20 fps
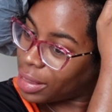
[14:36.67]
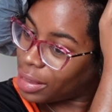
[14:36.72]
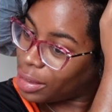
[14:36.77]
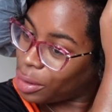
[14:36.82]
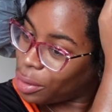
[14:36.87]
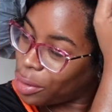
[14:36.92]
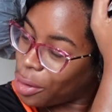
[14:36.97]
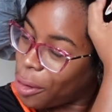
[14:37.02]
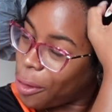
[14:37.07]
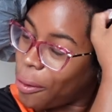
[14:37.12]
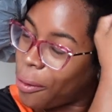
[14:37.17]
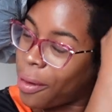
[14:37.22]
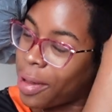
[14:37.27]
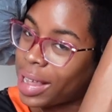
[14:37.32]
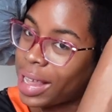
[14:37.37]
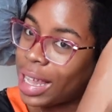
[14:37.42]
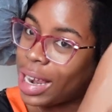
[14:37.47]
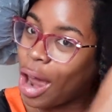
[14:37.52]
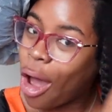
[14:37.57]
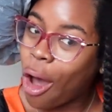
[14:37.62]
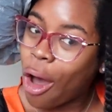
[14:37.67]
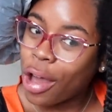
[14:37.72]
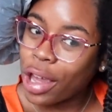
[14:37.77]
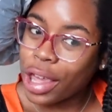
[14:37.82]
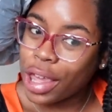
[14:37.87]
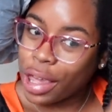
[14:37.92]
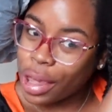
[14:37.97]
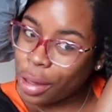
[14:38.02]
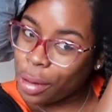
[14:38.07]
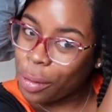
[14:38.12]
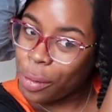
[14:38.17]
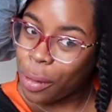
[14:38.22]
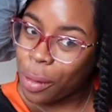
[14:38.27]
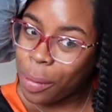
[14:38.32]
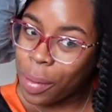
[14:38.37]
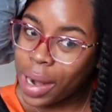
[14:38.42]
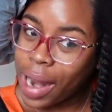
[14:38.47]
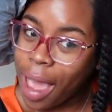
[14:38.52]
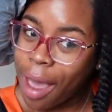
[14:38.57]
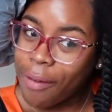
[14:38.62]
you know, get all cute or
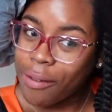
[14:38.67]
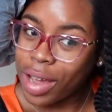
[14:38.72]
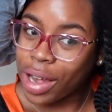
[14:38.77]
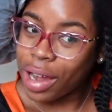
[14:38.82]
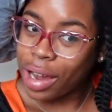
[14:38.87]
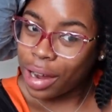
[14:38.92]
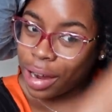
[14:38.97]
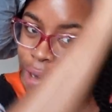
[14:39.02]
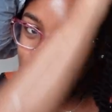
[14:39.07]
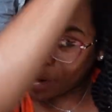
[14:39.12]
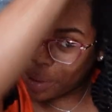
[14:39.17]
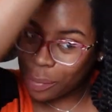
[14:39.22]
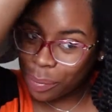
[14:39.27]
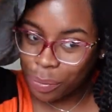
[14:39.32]
whatever.